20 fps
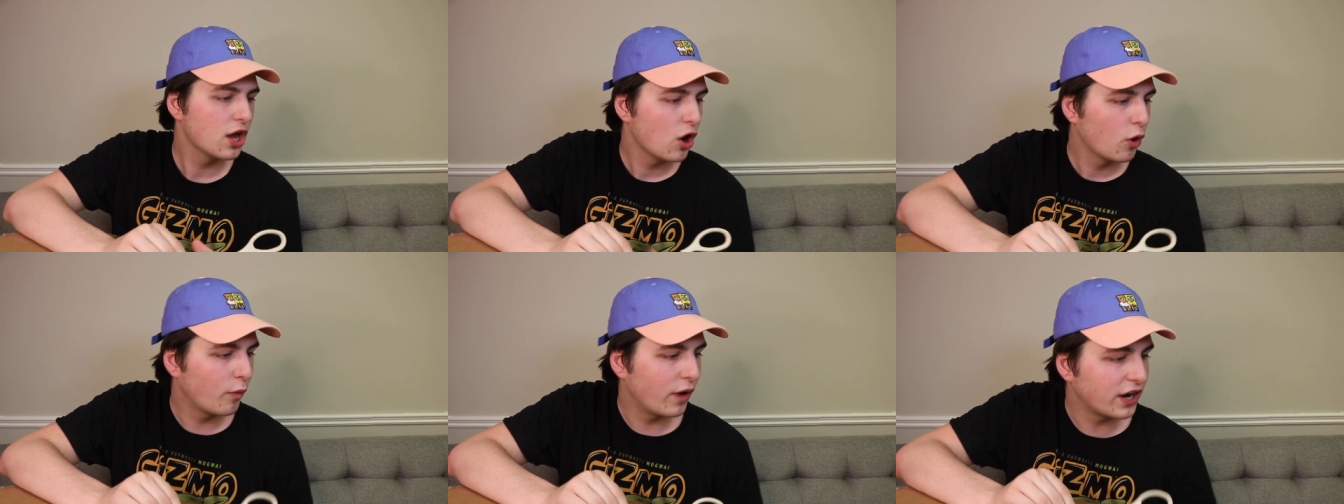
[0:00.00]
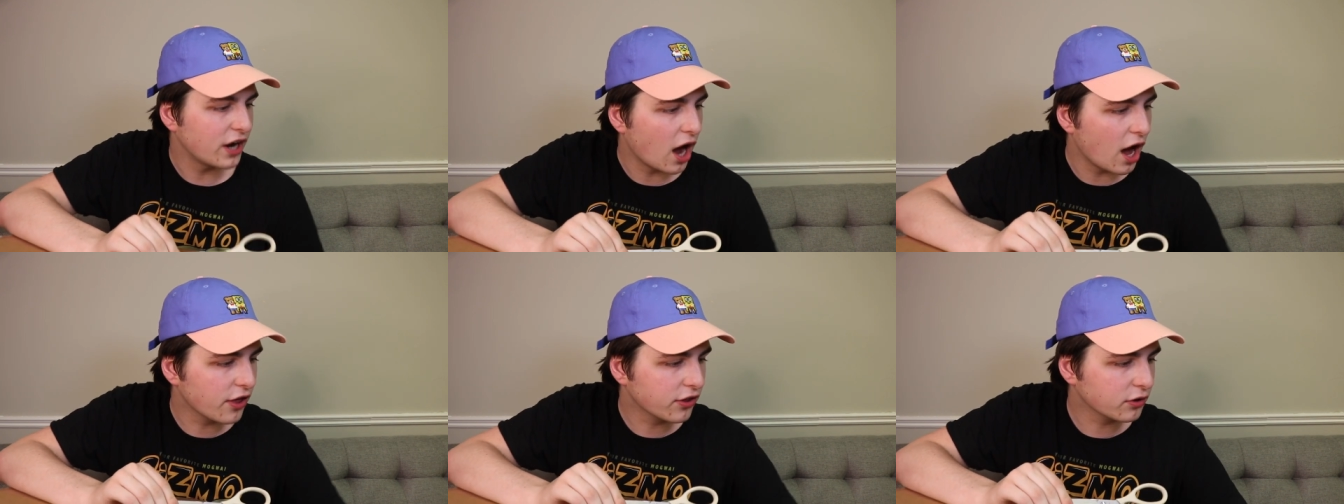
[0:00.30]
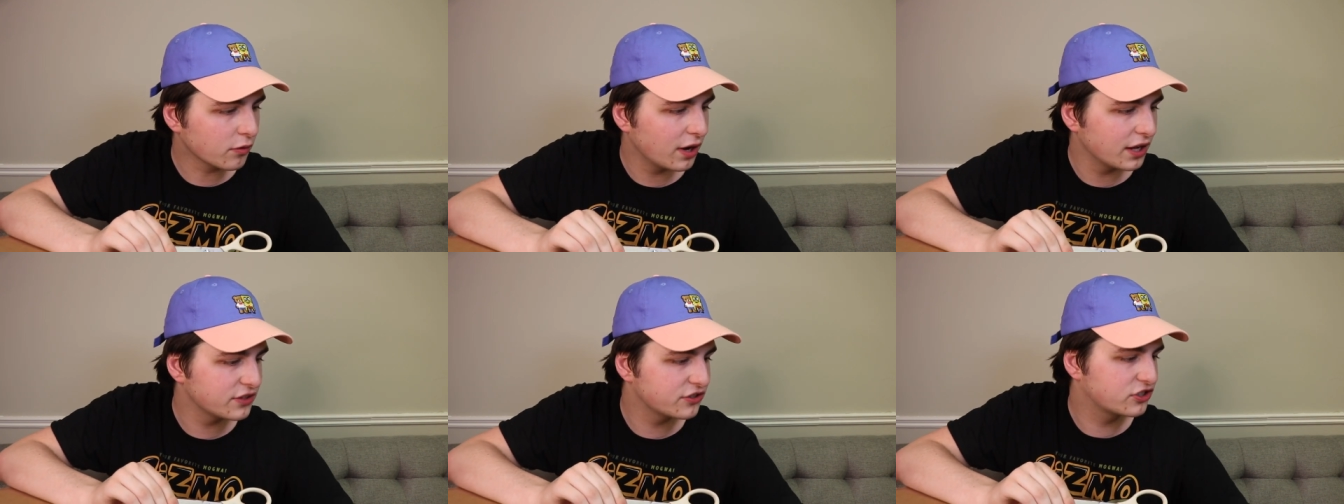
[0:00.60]
when
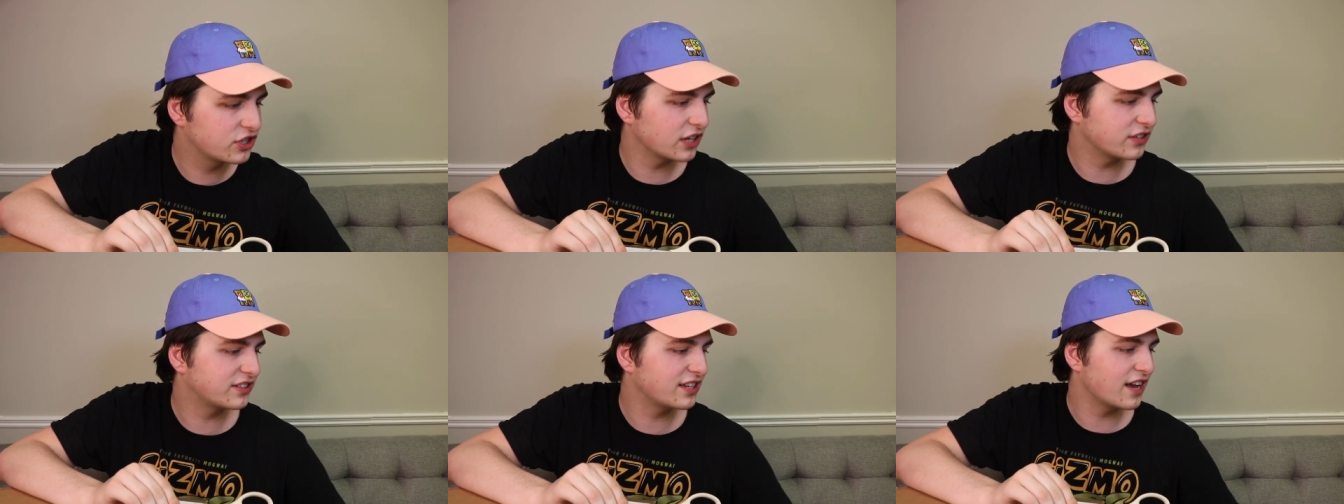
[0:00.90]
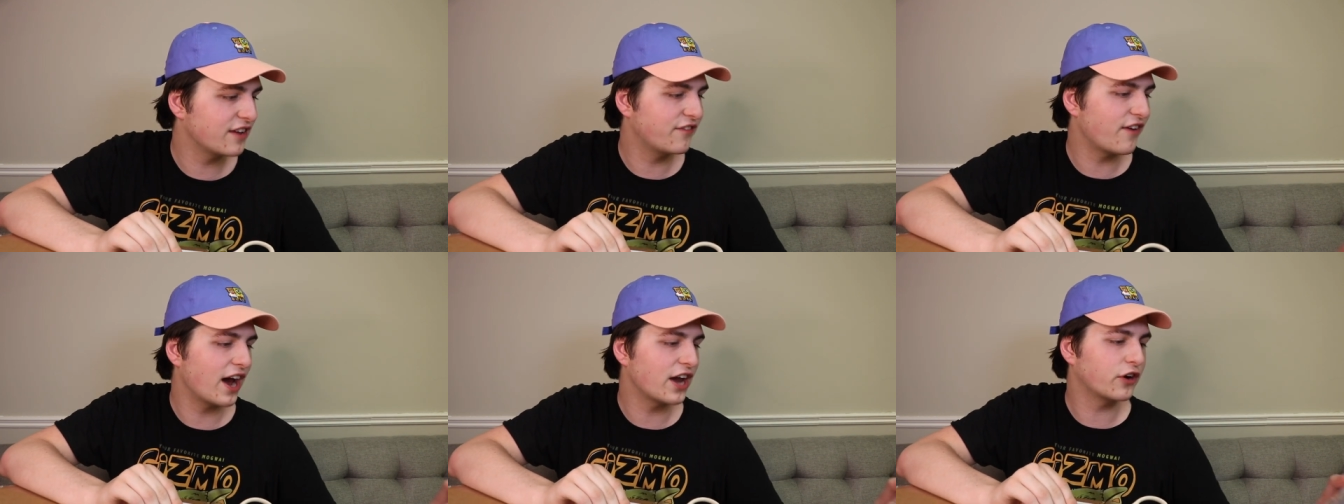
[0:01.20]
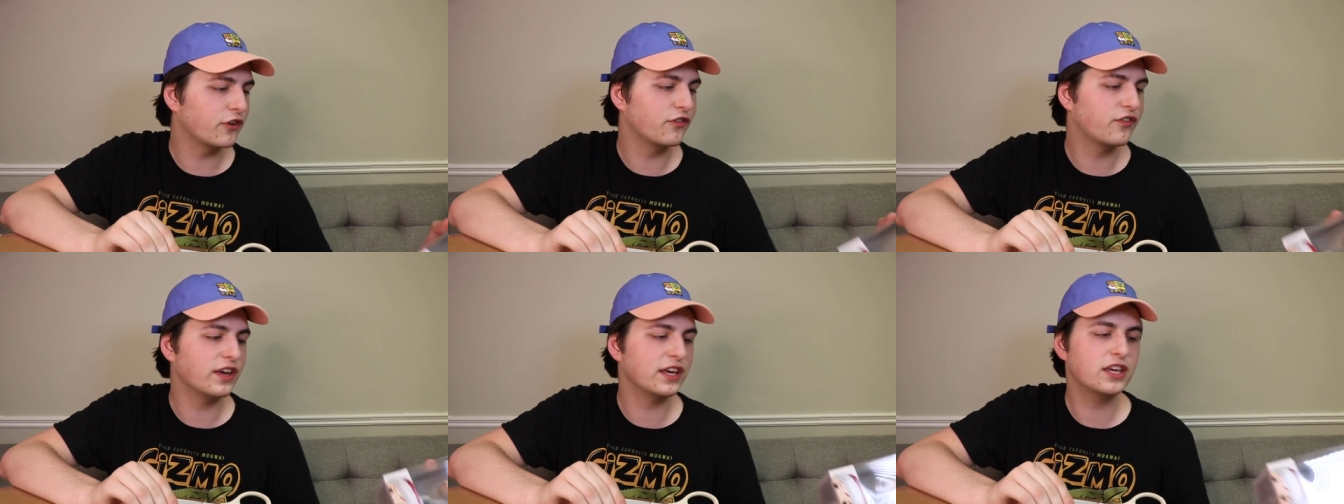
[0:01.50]
other ones just say Vinyl
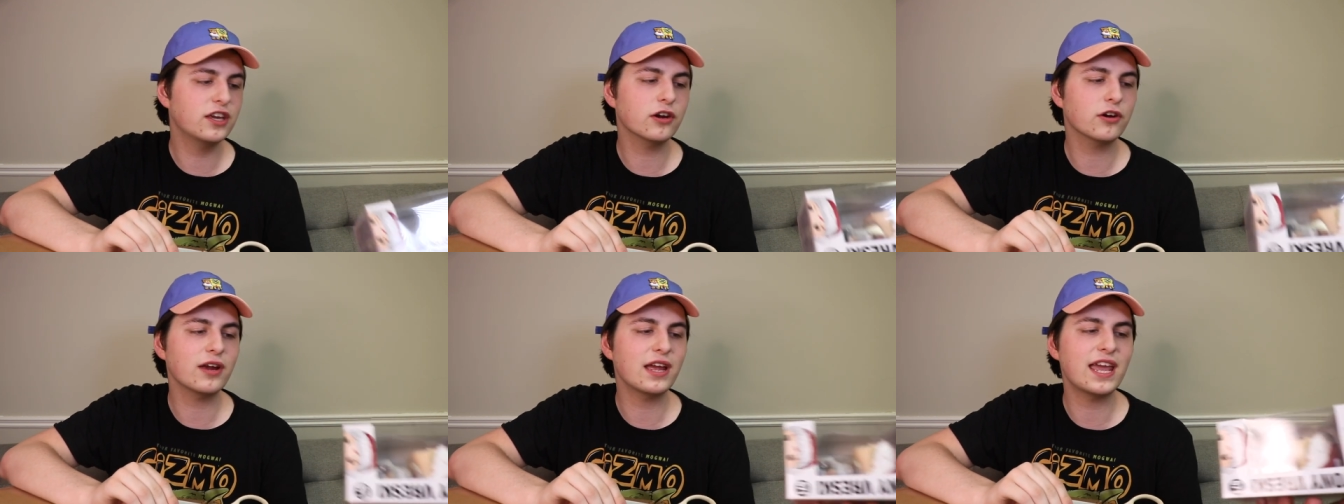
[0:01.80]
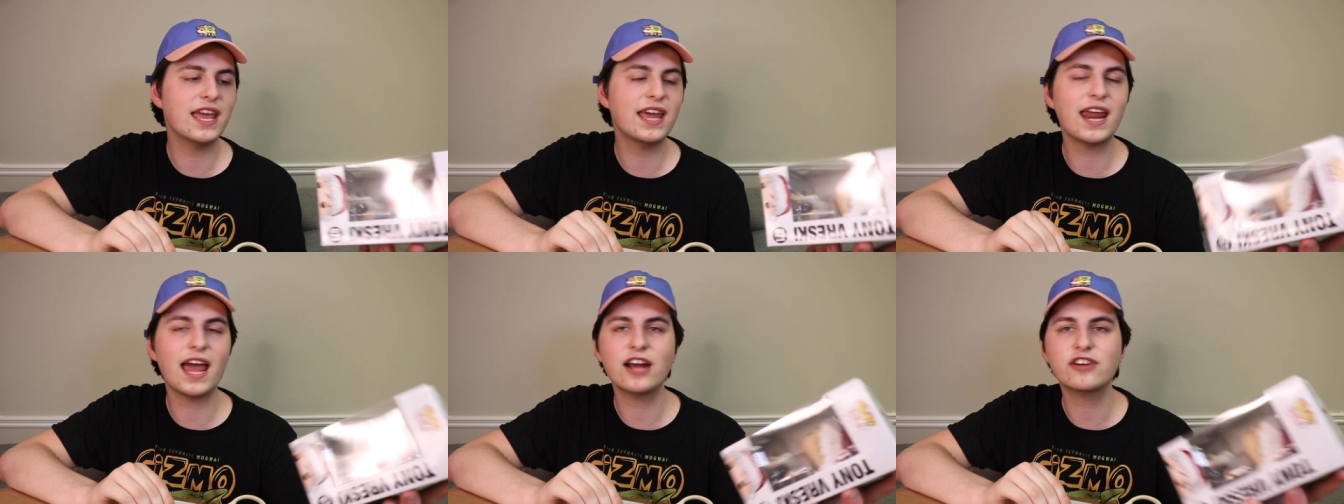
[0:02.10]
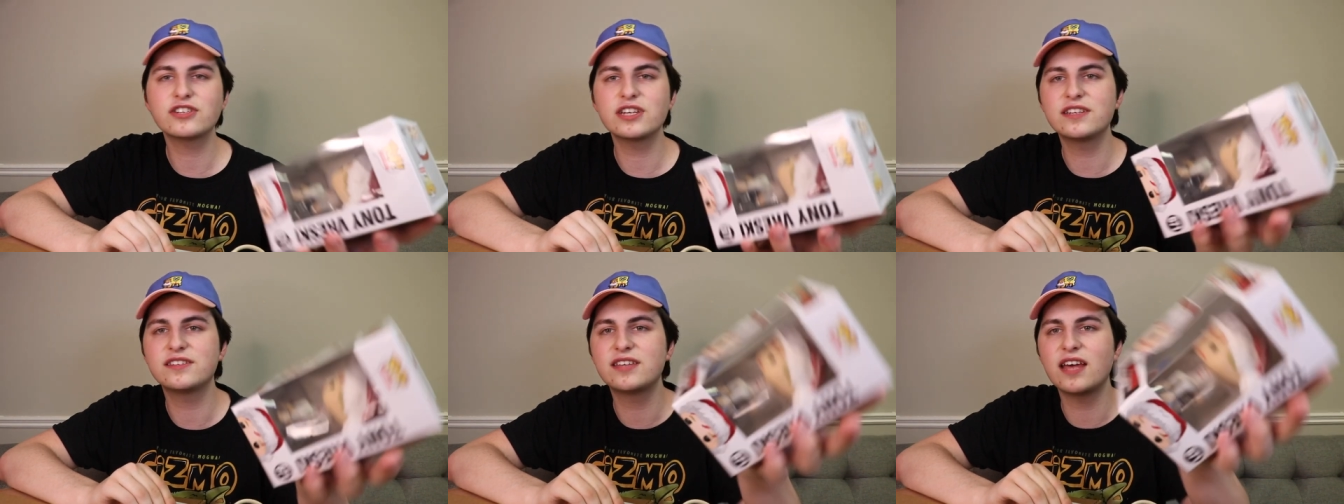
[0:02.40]
Figure. It actually